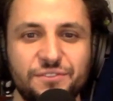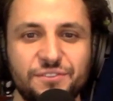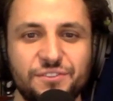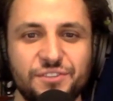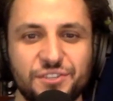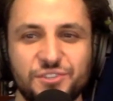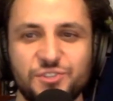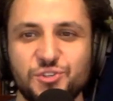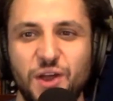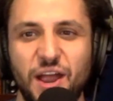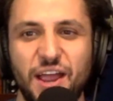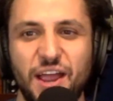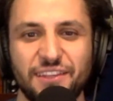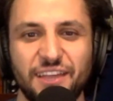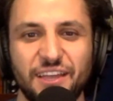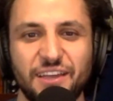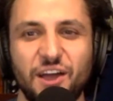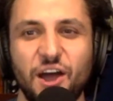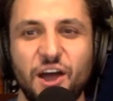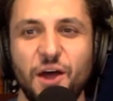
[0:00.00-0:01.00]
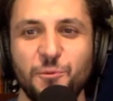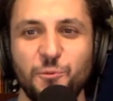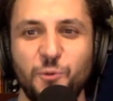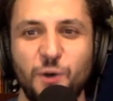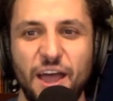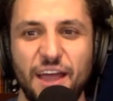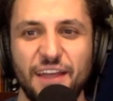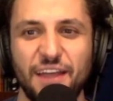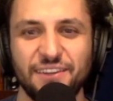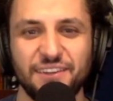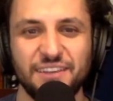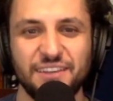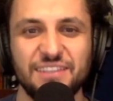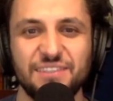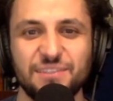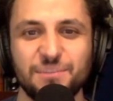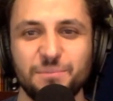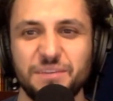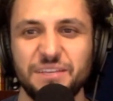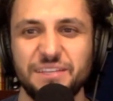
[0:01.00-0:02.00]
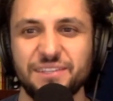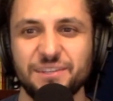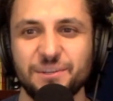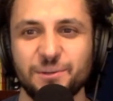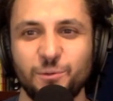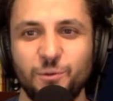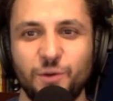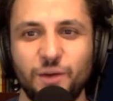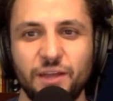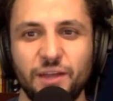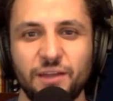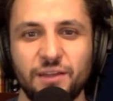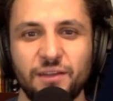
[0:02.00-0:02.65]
just try and like unwind and eat some pizza or what?